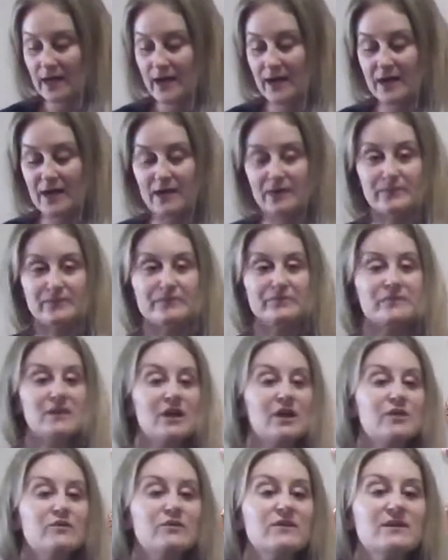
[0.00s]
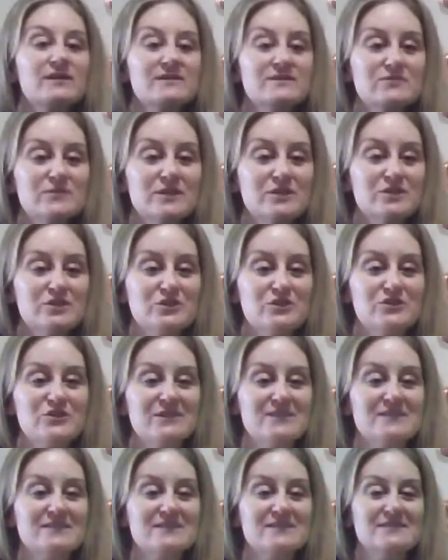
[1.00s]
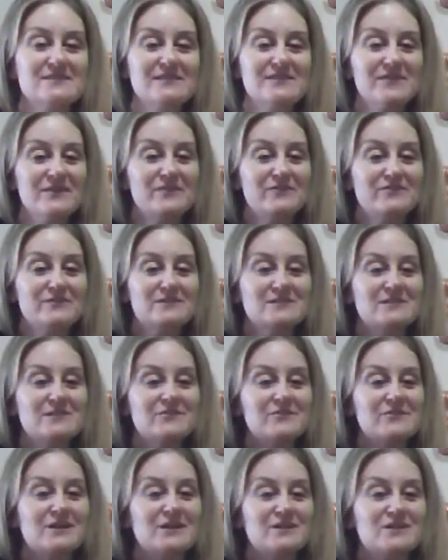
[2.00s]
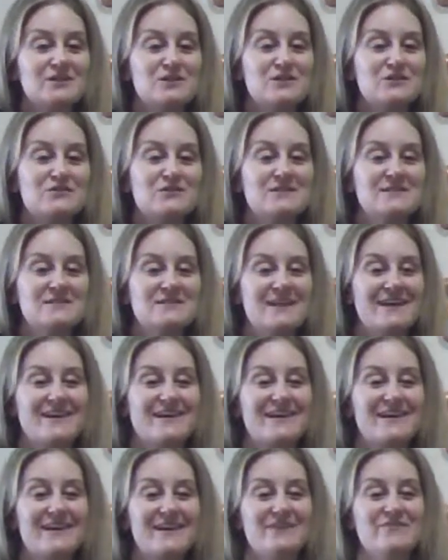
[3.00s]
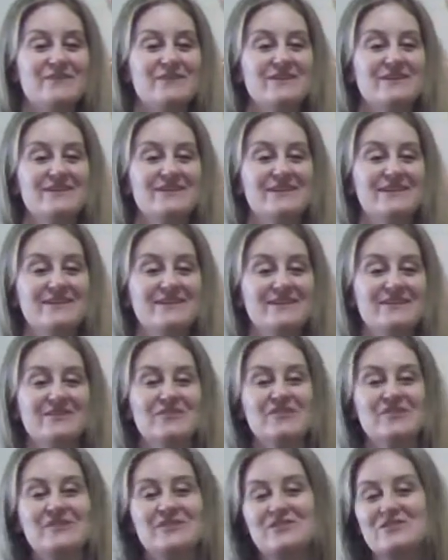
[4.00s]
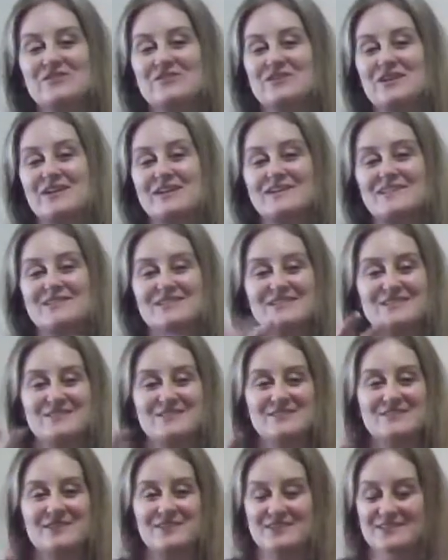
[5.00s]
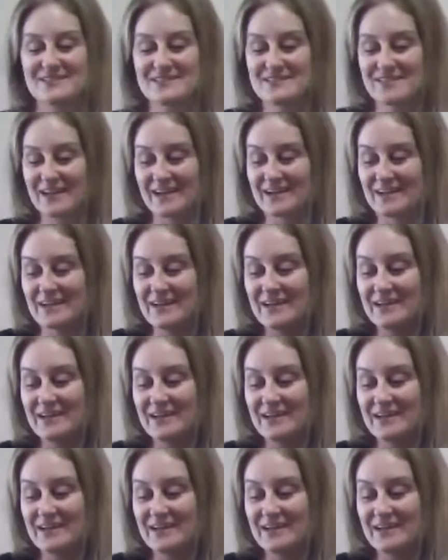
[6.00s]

Now I realized when I showed you guys this, I obviously forgot to do this side at Haven. I did all the other sides, just not this side.